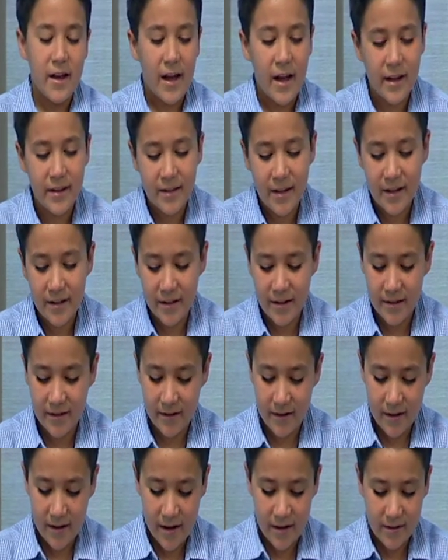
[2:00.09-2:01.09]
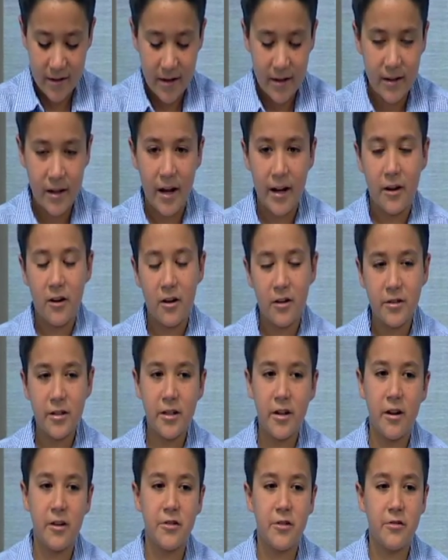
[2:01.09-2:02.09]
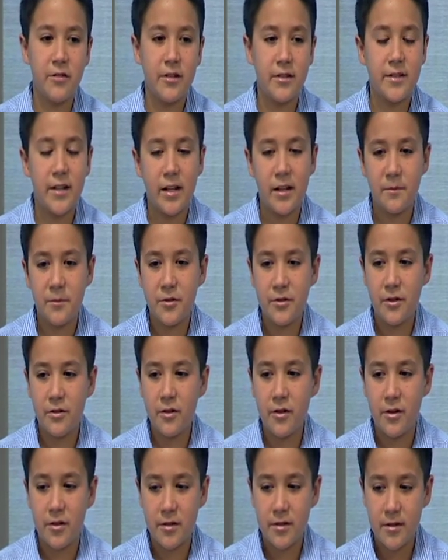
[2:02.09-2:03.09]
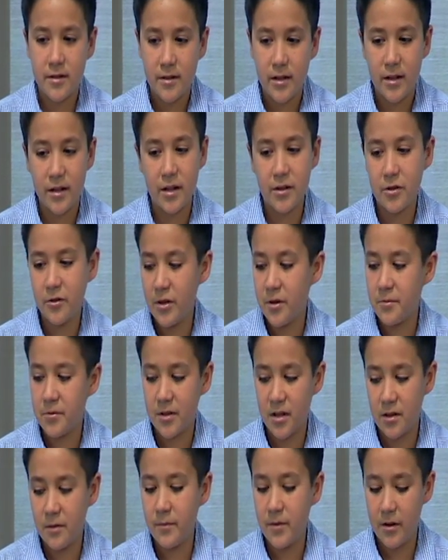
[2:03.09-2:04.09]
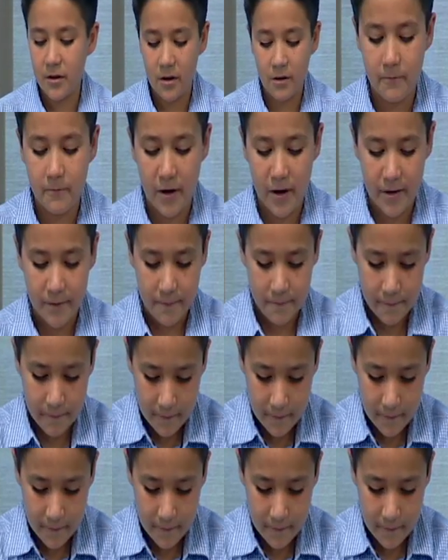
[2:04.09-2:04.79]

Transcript: And then, he, and then I called the yard duty to take him to the nurse, and I knew he was going to be right.